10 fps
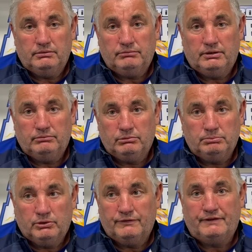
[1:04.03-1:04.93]
and we
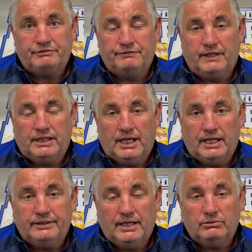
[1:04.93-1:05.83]
both have to fight
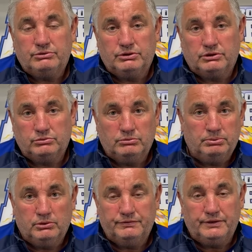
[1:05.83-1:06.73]
hard now because we're
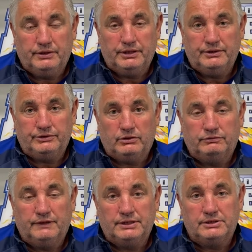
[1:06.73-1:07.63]
both in the
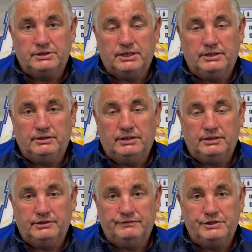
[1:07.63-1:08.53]
dogfight to stay in the
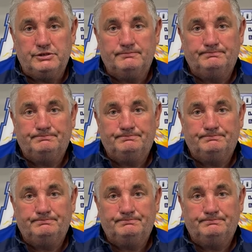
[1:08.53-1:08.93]
division.